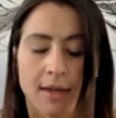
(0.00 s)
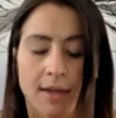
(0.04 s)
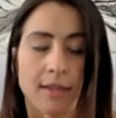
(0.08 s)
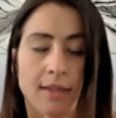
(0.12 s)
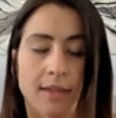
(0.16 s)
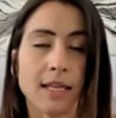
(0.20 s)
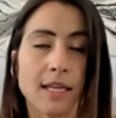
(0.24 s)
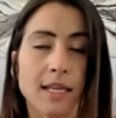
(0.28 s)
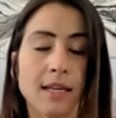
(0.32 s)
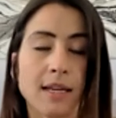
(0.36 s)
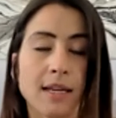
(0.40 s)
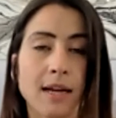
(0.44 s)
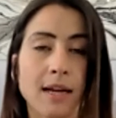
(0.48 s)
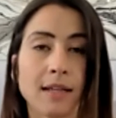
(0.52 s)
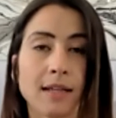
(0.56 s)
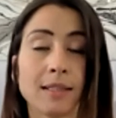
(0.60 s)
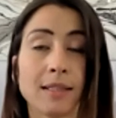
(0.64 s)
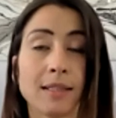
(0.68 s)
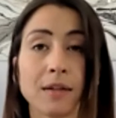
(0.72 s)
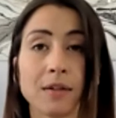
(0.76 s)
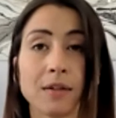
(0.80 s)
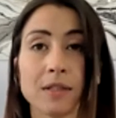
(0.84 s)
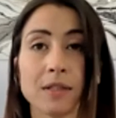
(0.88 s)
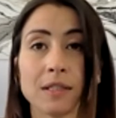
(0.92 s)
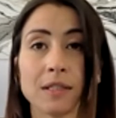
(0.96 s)
The
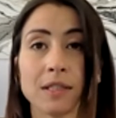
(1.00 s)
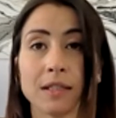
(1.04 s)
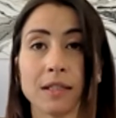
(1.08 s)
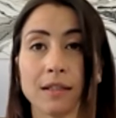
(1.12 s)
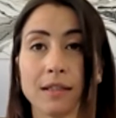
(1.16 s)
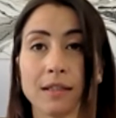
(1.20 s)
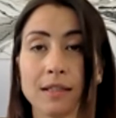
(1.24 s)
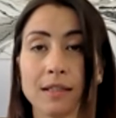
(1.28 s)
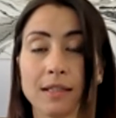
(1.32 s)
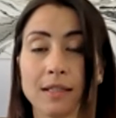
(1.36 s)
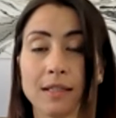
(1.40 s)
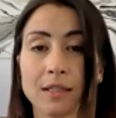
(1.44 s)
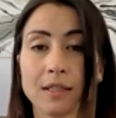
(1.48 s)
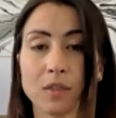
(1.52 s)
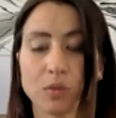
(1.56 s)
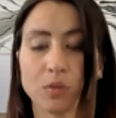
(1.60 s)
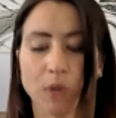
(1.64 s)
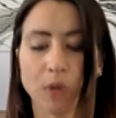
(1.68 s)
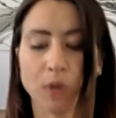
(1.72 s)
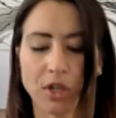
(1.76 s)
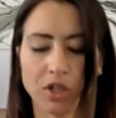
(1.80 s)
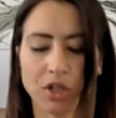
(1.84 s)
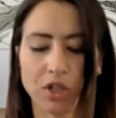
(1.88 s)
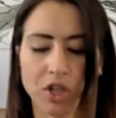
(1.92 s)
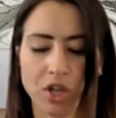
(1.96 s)
sales to listings
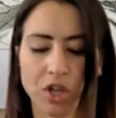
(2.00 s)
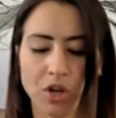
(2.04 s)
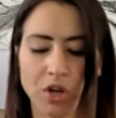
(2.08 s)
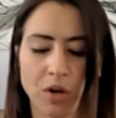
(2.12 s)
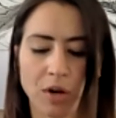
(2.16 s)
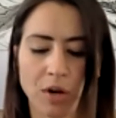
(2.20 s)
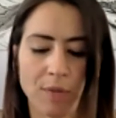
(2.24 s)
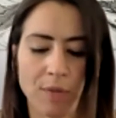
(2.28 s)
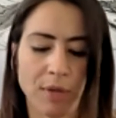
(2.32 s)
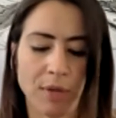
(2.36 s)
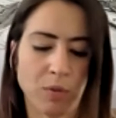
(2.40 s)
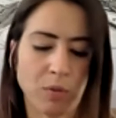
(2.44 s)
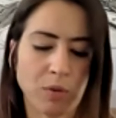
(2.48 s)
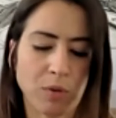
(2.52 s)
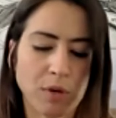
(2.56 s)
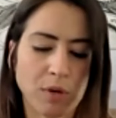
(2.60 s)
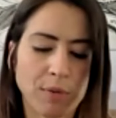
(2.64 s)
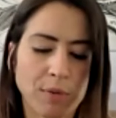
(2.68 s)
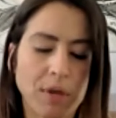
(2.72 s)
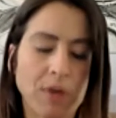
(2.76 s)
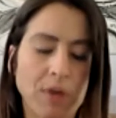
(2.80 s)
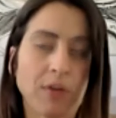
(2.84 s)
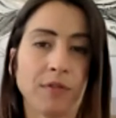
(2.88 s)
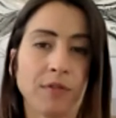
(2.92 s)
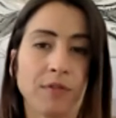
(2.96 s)
ratio, I mean, we're
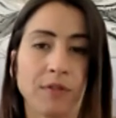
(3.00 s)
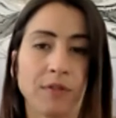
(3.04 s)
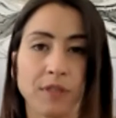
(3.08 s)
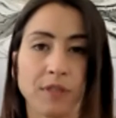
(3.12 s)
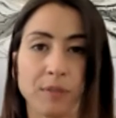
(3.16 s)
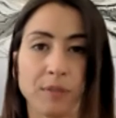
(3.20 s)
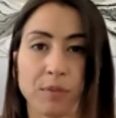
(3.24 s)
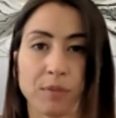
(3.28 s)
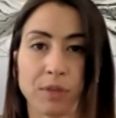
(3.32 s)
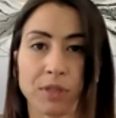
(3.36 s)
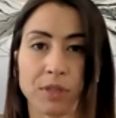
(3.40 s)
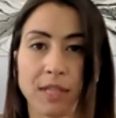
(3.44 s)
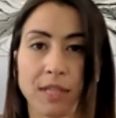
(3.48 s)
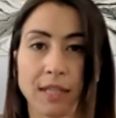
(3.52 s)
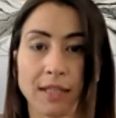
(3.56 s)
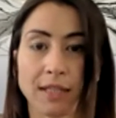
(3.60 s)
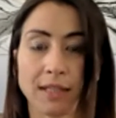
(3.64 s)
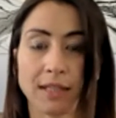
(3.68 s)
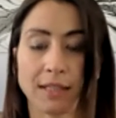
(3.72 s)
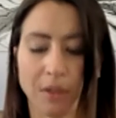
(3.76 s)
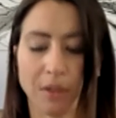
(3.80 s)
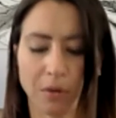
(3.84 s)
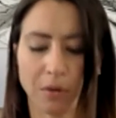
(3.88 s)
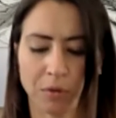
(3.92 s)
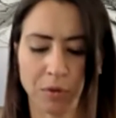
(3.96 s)
about a 50%
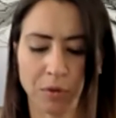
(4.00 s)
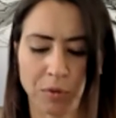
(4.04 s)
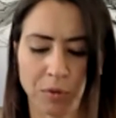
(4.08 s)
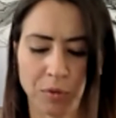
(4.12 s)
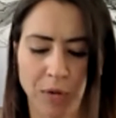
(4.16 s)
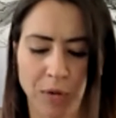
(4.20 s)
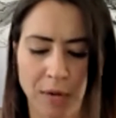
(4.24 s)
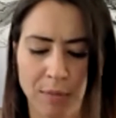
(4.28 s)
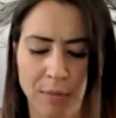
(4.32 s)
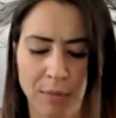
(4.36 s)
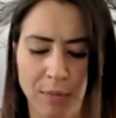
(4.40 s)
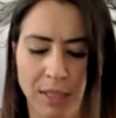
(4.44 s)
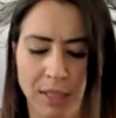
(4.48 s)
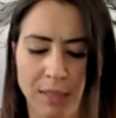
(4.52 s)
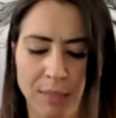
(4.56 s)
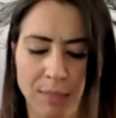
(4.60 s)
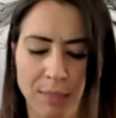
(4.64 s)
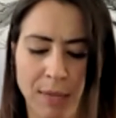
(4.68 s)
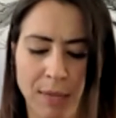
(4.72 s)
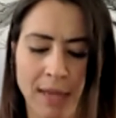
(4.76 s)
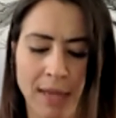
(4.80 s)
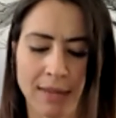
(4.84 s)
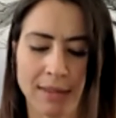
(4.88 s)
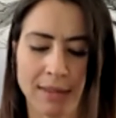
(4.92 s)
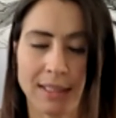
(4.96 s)
sell-through rate, but it
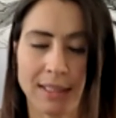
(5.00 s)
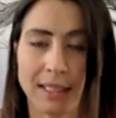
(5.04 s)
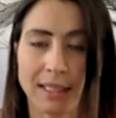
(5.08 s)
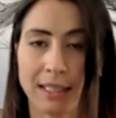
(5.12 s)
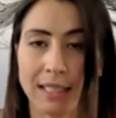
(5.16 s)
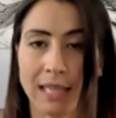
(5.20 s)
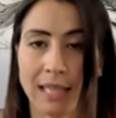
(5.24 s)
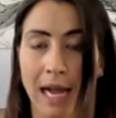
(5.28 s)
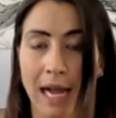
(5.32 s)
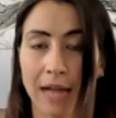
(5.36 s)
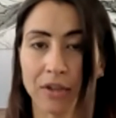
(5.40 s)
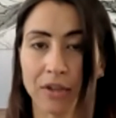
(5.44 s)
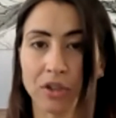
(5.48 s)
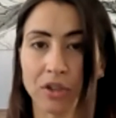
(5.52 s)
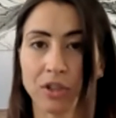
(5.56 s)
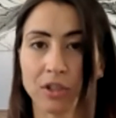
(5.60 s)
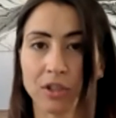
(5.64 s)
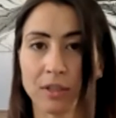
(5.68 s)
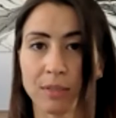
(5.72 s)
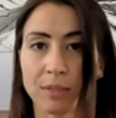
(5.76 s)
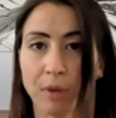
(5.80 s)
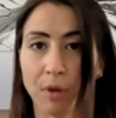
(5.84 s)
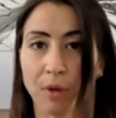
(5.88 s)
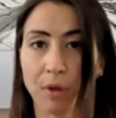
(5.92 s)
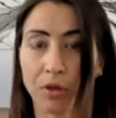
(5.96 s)
depends. Detached
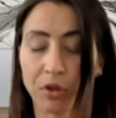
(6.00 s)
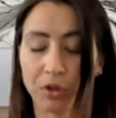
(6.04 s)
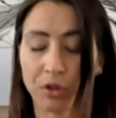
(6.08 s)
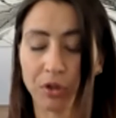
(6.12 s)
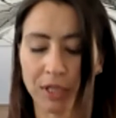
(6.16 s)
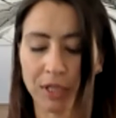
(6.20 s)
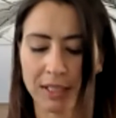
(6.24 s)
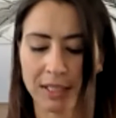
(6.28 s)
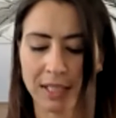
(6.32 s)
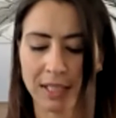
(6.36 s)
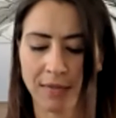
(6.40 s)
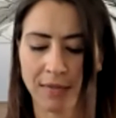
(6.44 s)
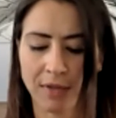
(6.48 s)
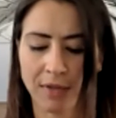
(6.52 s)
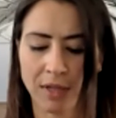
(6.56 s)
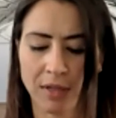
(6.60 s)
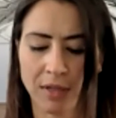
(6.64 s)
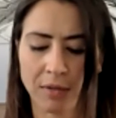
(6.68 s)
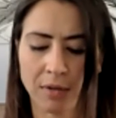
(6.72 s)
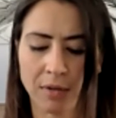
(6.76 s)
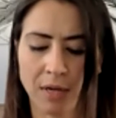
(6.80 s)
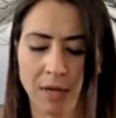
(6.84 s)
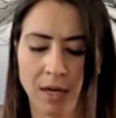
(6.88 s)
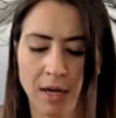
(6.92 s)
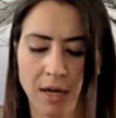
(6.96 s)
is about
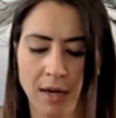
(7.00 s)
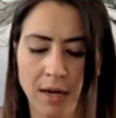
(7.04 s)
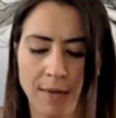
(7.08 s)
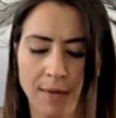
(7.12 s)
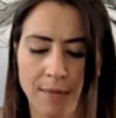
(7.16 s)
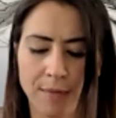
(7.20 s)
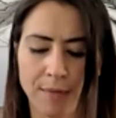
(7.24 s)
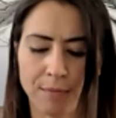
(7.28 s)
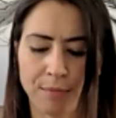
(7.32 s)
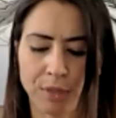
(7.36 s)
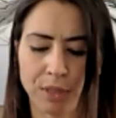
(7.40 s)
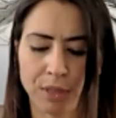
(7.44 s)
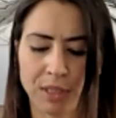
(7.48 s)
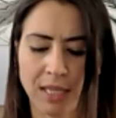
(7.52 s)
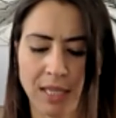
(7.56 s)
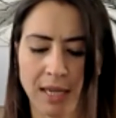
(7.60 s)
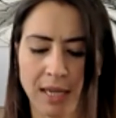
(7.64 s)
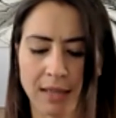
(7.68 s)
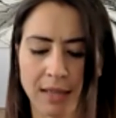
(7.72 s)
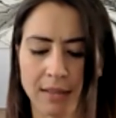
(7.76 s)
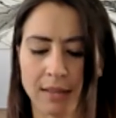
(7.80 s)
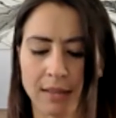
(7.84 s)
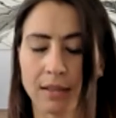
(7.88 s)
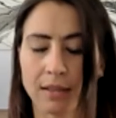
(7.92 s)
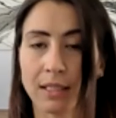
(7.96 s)
37%,
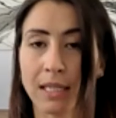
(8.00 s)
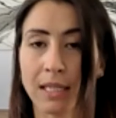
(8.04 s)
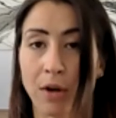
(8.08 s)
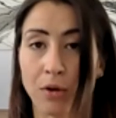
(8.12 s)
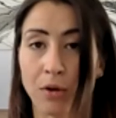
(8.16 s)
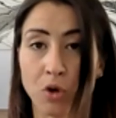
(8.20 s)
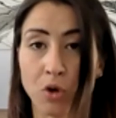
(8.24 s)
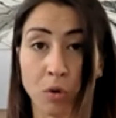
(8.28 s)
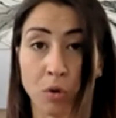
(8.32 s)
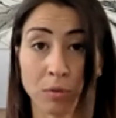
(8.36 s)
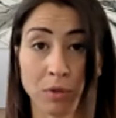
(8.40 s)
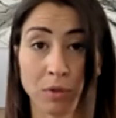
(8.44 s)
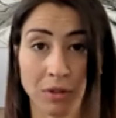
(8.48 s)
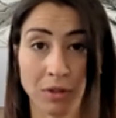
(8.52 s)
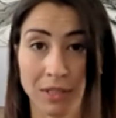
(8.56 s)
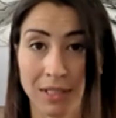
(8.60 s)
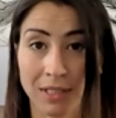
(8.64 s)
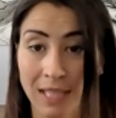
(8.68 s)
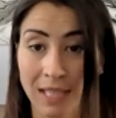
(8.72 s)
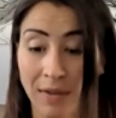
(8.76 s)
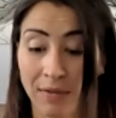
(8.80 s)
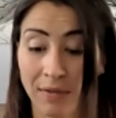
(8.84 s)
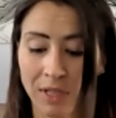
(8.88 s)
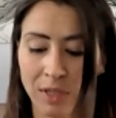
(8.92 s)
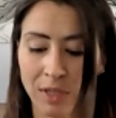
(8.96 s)
townhomes are
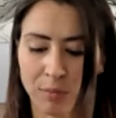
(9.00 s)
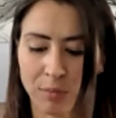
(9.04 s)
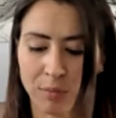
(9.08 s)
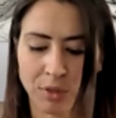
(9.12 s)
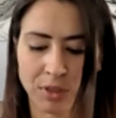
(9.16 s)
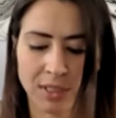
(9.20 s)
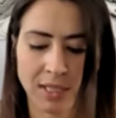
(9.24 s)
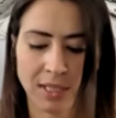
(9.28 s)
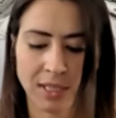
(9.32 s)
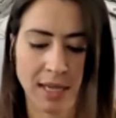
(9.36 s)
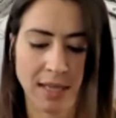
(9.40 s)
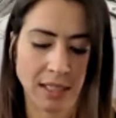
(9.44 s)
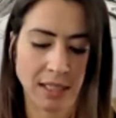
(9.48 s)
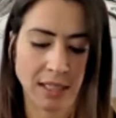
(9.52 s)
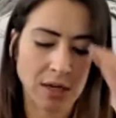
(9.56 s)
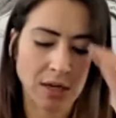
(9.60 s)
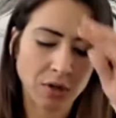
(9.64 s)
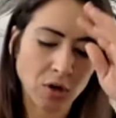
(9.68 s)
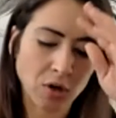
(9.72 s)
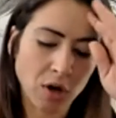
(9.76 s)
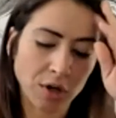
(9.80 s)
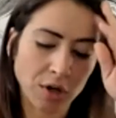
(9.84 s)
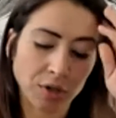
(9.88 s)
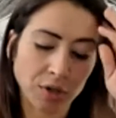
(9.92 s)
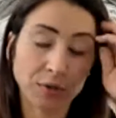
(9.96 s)
70%,
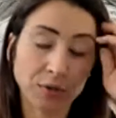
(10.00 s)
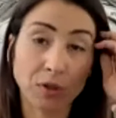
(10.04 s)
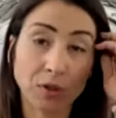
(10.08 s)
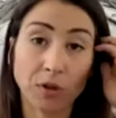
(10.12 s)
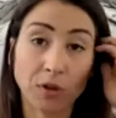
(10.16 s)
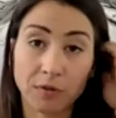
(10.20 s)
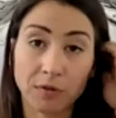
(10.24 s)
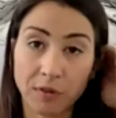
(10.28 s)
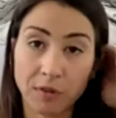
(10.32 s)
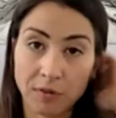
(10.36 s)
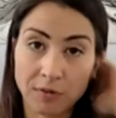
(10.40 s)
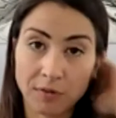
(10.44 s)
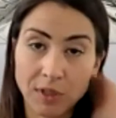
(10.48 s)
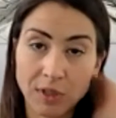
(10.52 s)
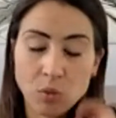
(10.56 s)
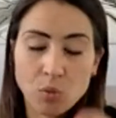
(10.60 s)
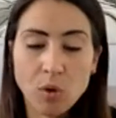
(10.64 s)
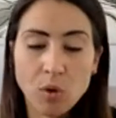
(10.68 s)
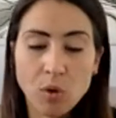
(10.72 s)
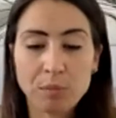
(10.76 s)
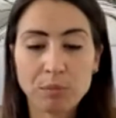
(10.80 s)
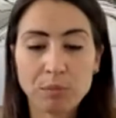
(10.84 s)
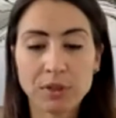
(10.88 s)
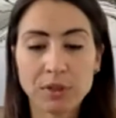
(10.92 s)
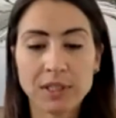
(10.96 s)
and condos are
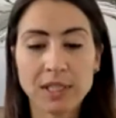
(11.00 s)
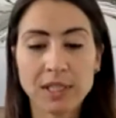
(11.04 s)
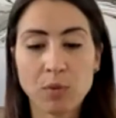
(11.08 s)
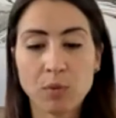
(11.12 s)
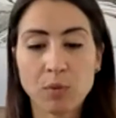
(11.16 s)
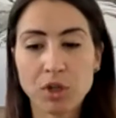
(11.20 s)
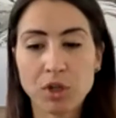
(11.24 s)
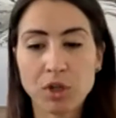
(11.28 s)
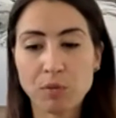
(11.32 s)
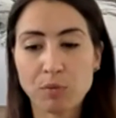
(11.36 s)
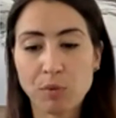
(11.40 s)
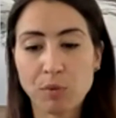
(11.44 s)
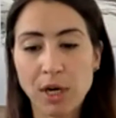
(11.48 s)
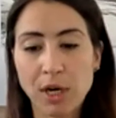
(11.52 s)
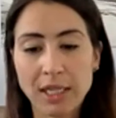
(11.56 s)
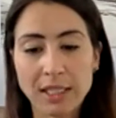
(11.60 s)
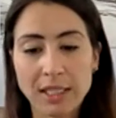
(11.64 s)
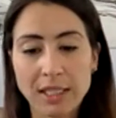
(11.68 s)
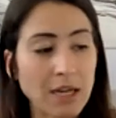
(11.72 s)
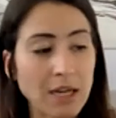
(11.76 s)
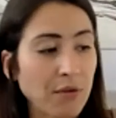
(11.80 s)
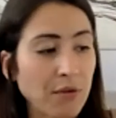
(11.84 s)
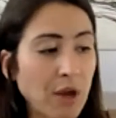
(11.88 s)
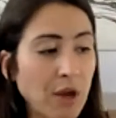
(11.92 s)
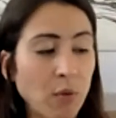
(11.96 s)
51% when you break it
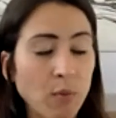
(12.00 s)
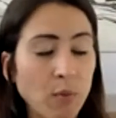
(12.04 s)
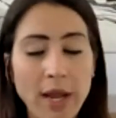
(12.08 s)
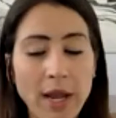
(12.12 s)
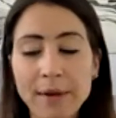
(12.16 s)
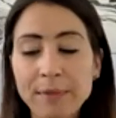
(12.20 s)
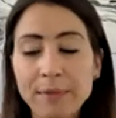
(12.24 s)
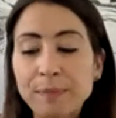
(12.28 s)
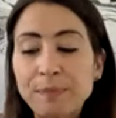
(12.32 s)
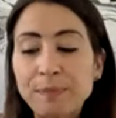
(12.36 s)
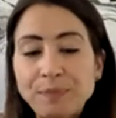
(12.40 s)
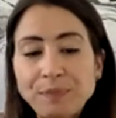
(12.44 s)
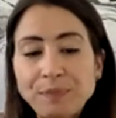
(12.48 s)
down that way.